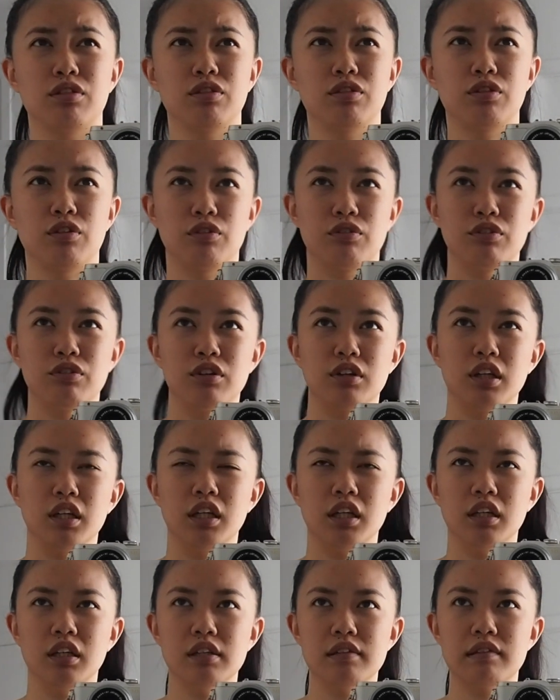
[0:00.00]

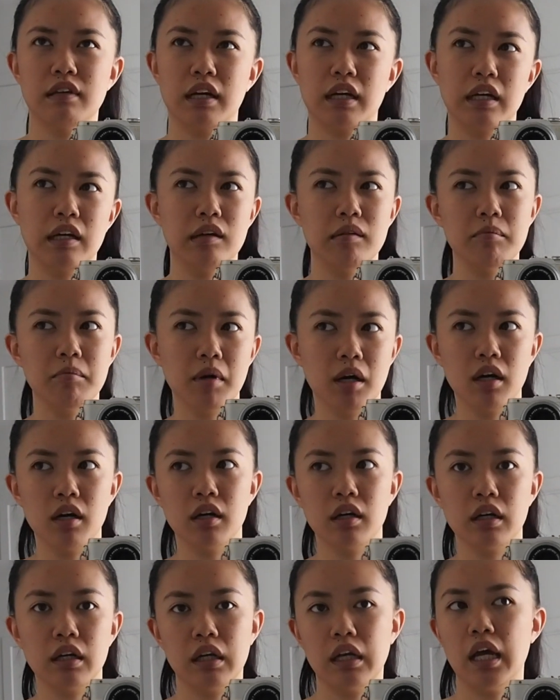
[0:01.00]
30-second
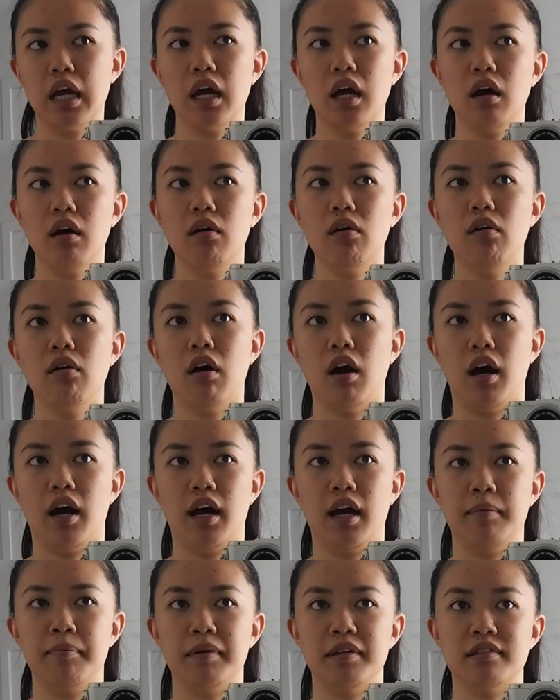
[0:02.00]
mark now,
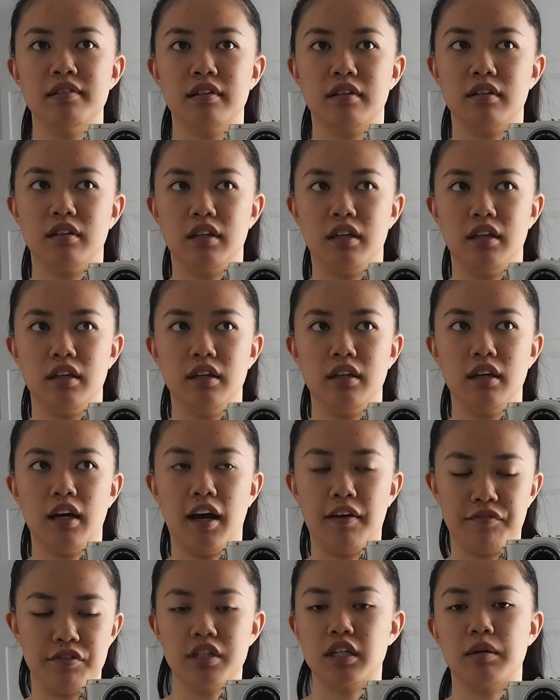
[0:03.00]
I basically
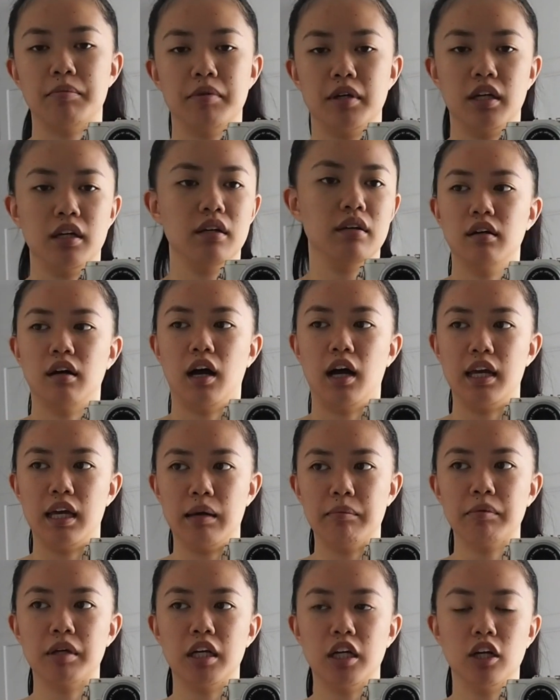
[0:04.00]
have to take a break. I
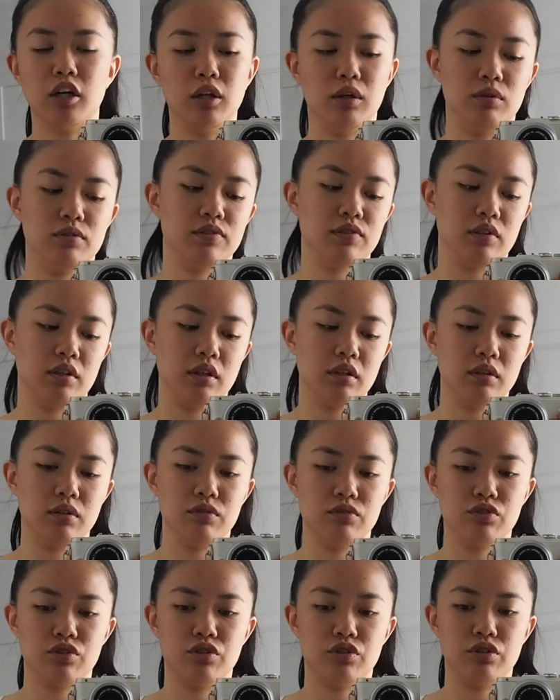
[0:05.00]
am getting closer and
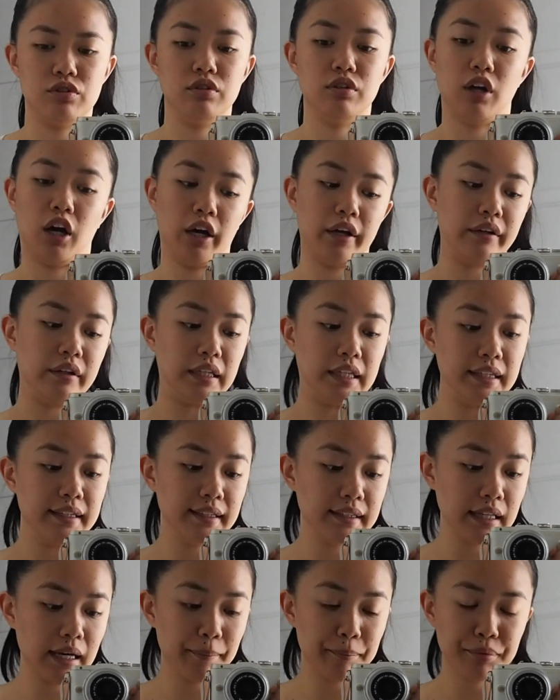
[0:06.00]
closer to not
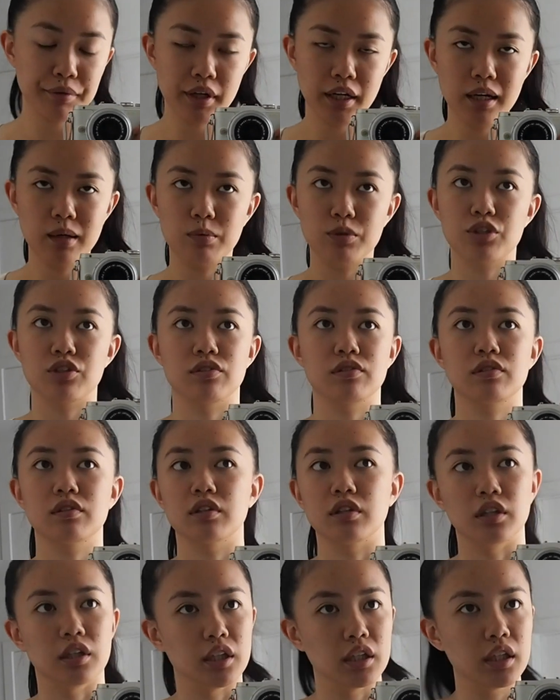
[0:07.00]
needing that break, which is
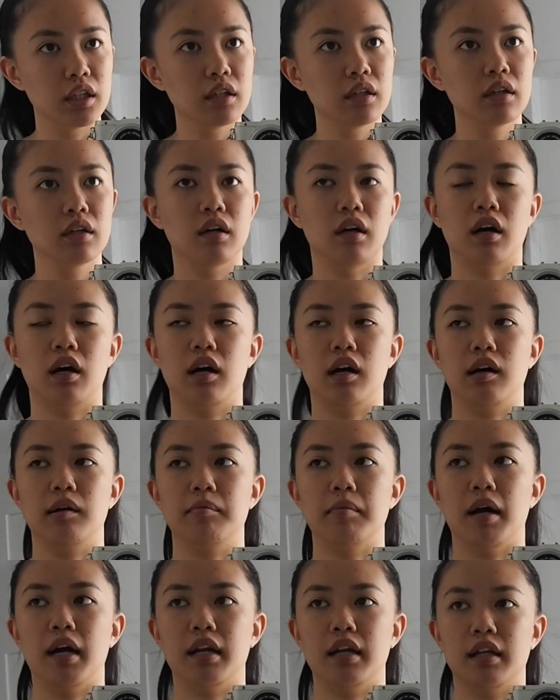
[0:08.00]
good.
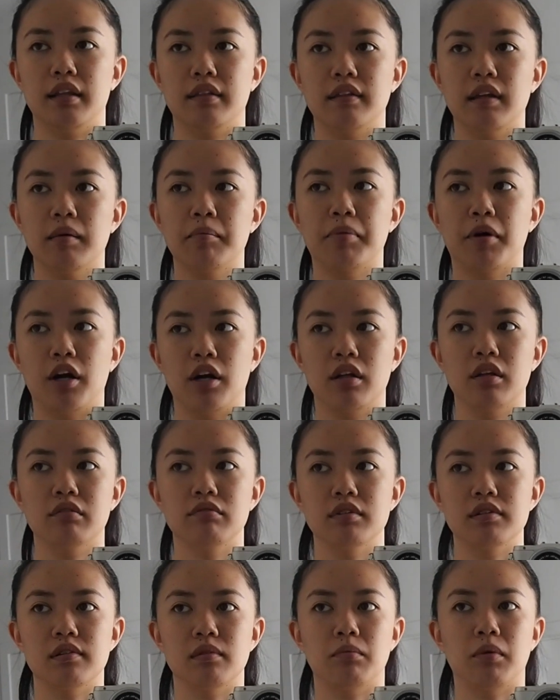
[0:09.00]
And I think part of the
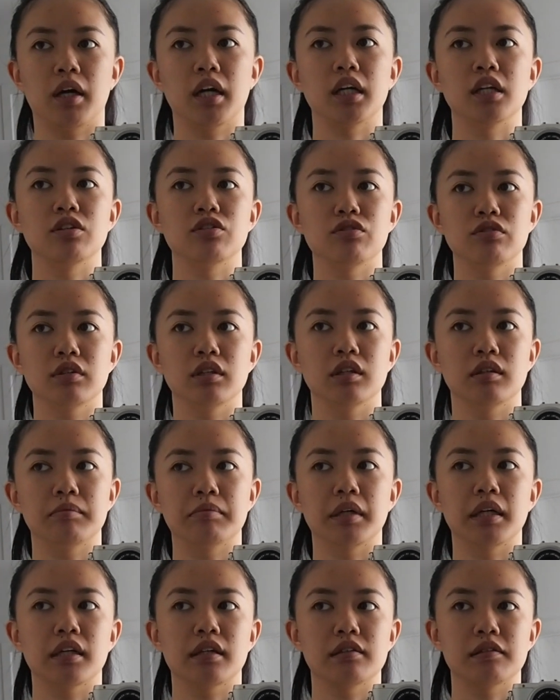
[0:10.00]
reason why I do need a
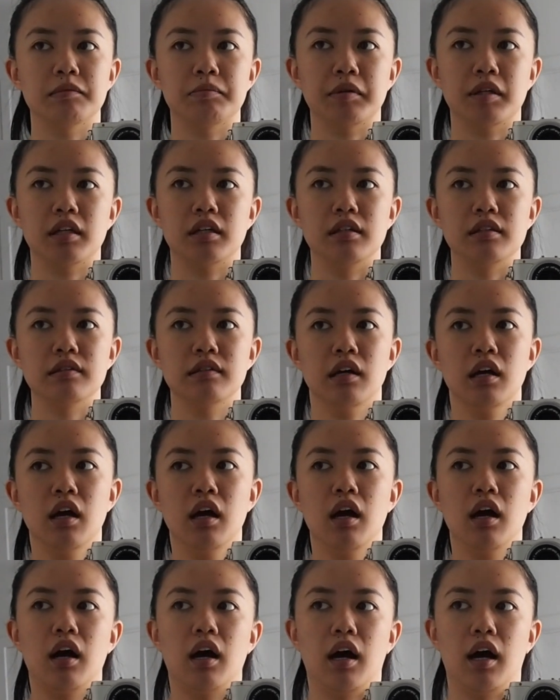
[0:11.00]
break is because
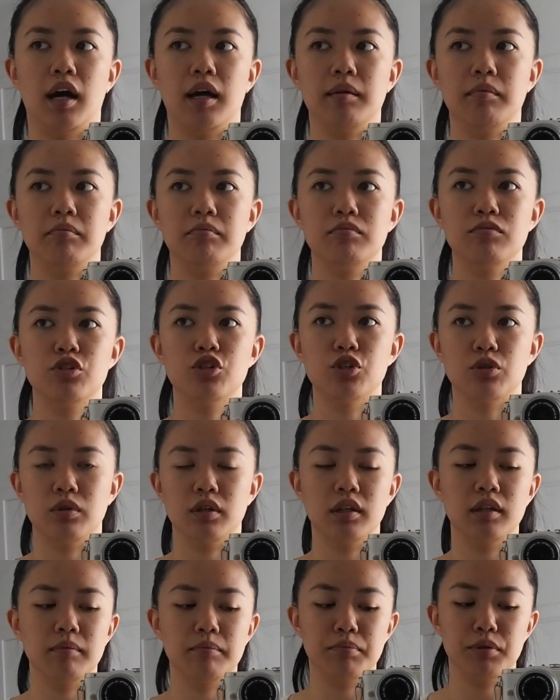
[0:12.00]
I'm
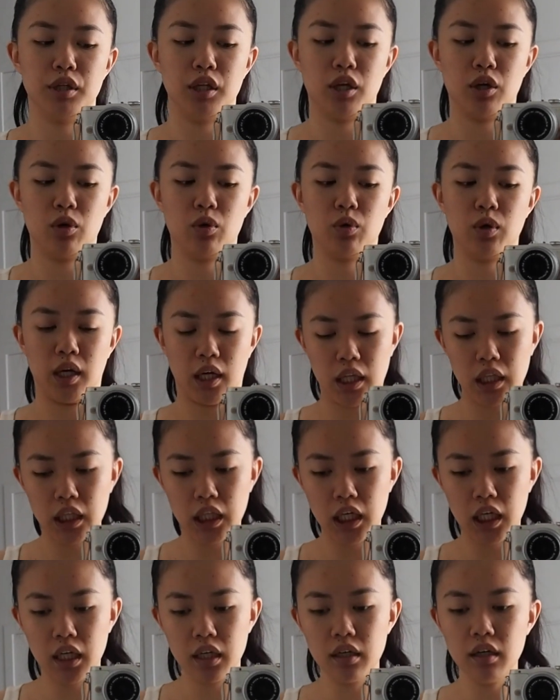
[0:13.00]
doing them pretty
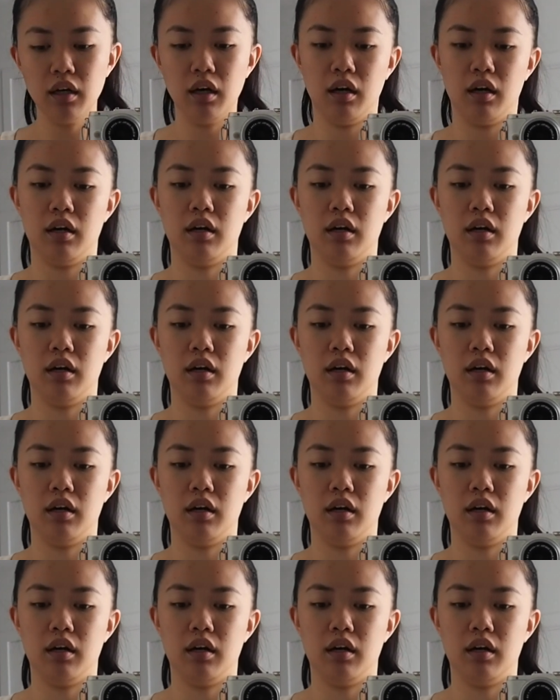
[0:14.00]
quickly.